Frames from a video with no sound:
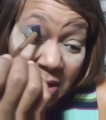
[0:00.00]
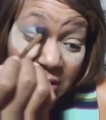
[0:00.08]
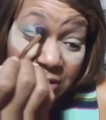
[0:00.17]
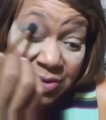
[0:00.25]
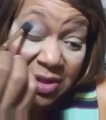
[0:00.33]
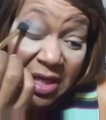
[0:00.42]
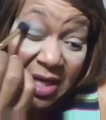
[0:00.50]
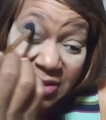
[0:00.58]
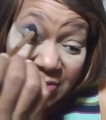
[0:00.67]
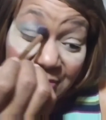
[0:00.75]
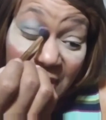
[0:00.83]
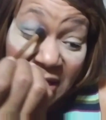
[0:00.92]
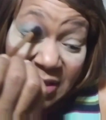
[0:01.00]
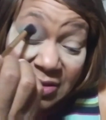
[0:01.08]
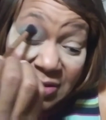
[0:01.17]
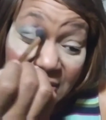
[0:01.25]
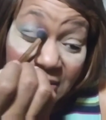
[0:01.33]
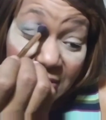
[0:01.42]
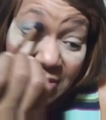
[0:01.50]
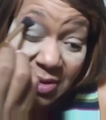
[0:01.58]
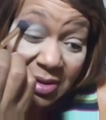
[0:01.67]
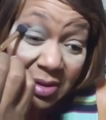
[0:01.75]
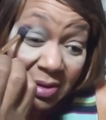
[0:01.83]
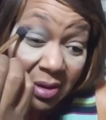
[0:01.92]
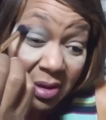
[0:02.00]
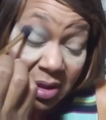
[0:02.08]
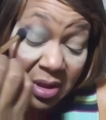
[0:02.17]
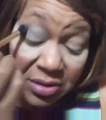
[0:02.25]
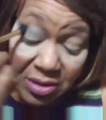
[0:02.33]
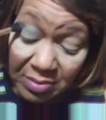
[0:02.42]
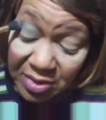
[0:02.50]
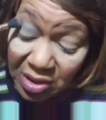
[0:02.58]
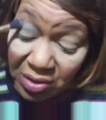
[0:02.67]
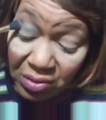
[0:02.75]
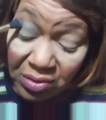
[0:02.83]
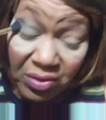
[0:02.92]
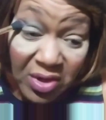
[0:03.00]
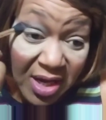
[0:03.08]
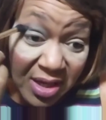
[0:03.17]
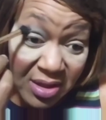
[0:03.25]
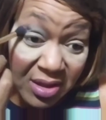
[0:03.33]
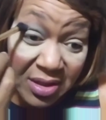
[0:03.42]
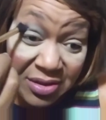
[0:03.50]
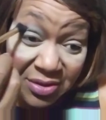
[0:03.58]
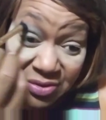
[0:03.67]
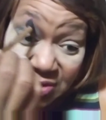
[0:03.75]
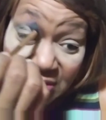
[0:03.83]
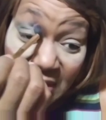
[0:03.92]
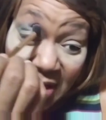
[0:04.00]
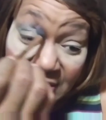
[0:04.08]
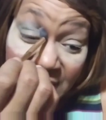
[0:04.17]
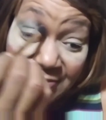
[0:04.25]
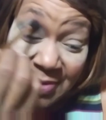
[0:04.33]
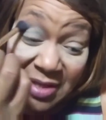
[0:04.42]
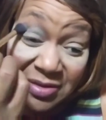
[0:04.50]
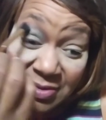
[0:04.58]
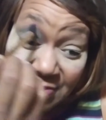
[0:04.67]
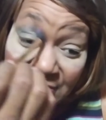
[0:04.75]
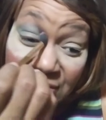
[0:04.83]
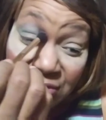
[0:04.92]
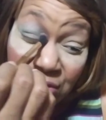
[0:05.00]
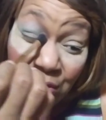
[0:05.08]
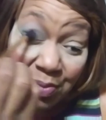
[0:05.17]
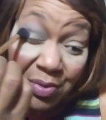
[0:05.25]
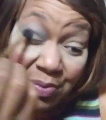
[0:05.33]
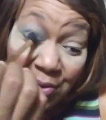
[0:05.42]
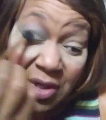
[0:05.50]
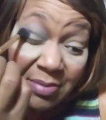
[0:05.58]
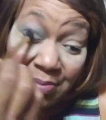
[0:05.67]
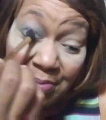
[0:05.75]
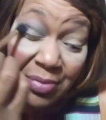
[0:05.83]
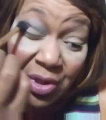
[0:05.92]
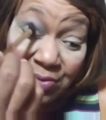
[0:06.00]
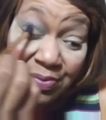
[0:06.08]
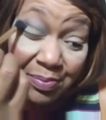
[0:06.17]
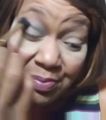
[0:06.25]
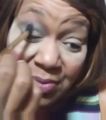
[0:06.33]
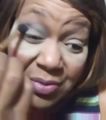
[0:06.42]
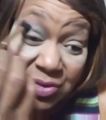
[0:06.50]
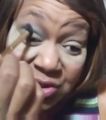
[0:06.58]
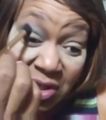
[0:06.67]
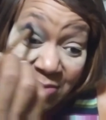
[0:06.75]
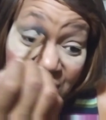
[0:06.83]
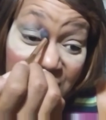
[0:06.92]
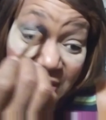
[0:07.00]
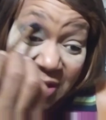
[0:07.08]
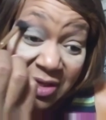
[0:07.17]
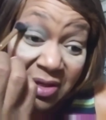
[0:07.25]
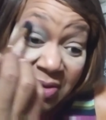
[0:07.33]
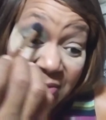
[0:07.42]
using it as a base is going to be great because got, they've got some super pretty blue shimmers in here.